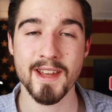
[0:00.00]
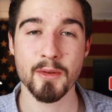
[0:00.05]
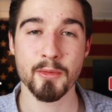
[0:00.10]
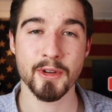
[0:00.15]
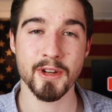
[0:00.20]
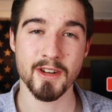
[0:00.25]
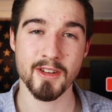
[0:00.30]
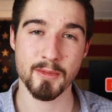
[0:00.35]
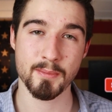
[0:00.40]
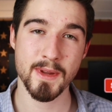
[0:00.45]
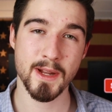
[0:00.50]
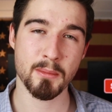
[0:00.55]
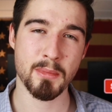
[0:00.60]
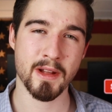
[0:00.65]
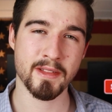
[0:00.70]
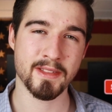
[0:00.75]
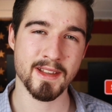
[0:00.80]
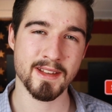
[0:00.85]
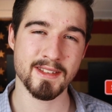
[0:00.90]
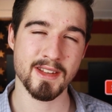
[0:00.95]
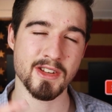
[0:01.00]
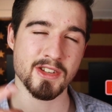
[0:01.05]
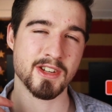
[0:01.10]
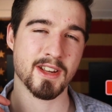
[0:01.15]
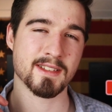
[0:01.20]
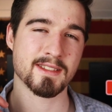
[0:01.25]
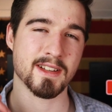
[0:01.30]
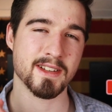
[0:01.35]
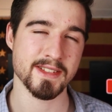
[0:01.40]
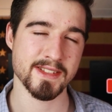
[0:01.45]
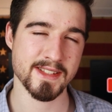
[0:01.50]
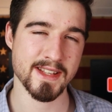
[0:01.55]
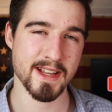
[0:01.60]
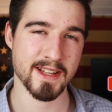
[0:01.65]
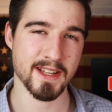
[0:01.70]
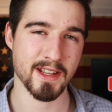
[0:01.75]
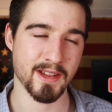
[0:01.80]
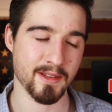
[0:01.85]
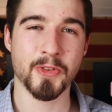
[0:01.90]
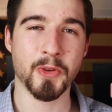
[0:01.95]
and we're gonna speak about this in just a second.